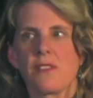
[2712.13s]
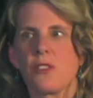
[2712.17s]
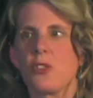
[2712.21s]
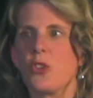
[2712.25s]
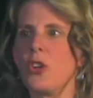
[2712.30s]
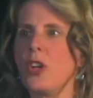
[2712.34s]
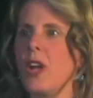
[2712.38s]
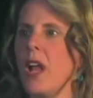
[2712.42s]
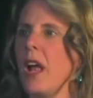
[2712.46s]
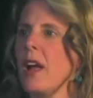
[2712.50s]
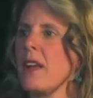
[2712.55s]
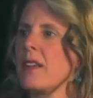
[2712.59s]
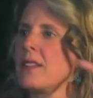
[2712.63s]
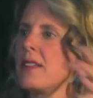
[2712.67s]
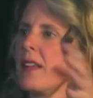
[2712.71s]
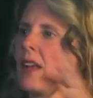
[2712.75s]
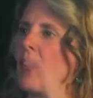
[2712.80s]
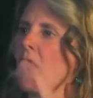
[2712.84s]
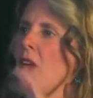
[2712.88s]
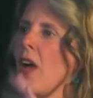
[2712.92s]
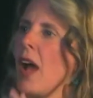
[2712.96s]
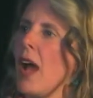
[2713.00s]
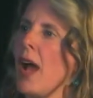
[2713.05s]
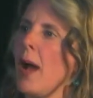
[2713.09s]
You're going to exhale
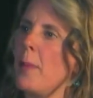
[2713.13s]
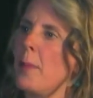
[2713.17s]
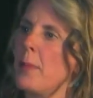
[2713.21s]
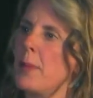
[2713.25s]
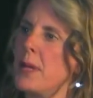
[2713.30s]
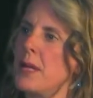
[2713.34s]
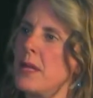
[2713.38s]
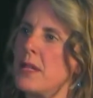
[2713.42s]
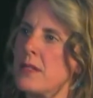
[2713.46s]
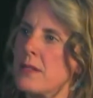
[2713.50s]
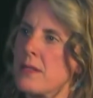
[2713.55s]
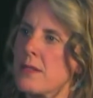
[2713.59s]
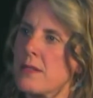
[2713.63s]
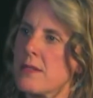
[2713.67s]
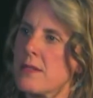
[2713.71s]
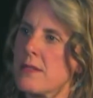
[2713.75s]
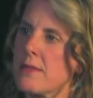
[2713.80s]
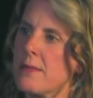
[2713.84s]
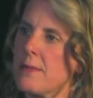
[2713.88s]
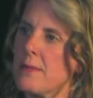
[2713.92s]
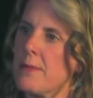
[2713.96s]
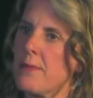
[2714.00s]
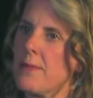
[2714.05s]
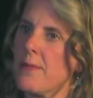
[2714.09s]
happiness.
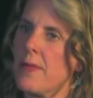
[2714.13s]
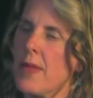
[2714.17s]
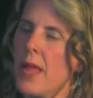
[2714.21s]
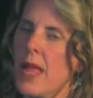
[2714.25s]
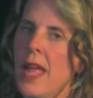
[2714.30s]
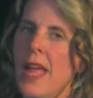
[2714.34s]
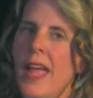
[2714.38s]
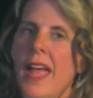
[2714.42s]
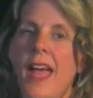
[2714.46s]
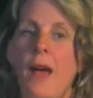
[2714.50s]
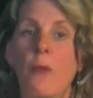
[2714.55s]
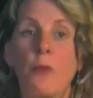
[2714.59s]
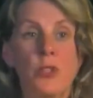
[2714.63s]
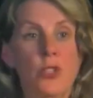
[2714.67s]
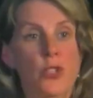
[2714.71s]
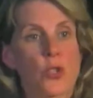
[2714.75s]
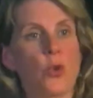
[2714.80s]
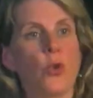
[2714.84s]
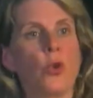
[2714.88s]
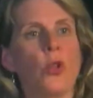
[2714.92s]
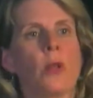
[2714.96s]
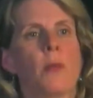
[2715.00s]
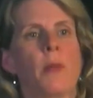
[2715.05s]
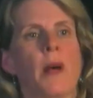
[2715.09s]
And what's
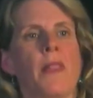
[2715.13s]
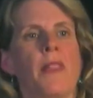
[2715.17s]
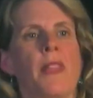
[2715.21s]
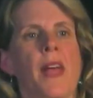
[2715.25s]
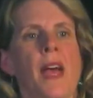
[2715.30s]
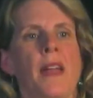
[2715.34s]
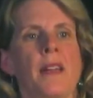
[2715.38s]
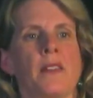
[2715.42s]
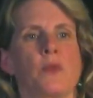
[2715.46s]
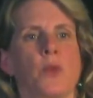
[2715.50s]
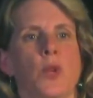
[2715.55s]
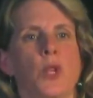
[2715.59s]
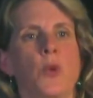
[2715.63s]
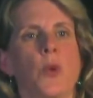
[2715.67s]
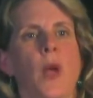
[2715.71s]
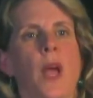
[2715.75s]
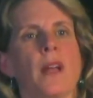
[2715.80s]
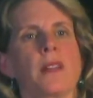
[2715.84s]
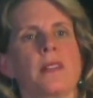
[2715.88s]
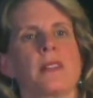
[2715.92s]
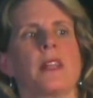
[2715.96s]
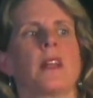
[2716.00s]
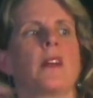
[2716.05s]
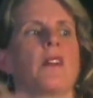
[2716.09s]
cool about that is when you
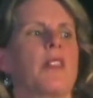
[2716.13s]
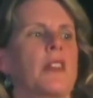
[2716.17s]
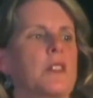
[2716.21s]
exhale,